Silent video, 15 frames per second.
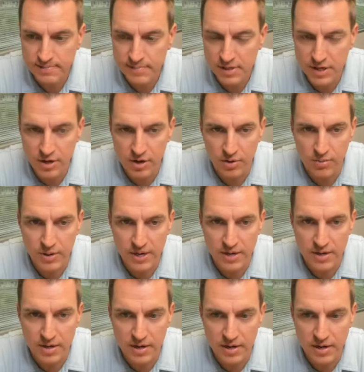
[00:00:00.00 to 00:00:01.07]
When
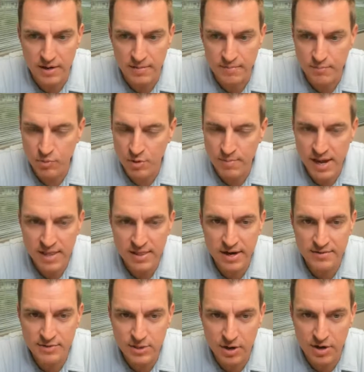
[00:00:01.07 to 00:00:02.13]
my life
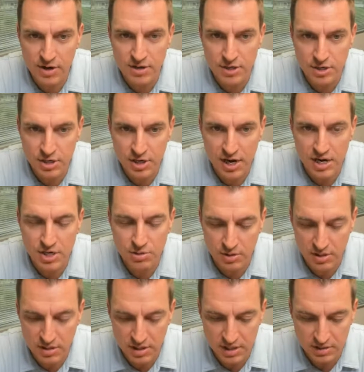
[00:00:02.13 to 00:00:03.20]
started to change,
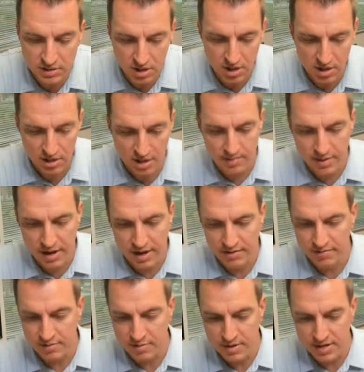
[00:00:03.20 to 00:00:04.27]
when things started to get better
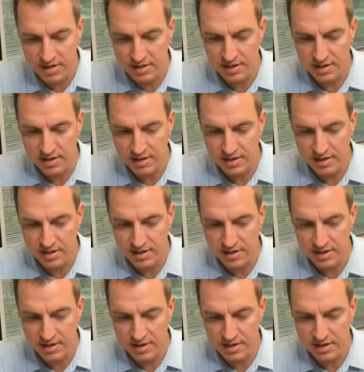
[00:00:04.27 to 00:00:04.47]
for me,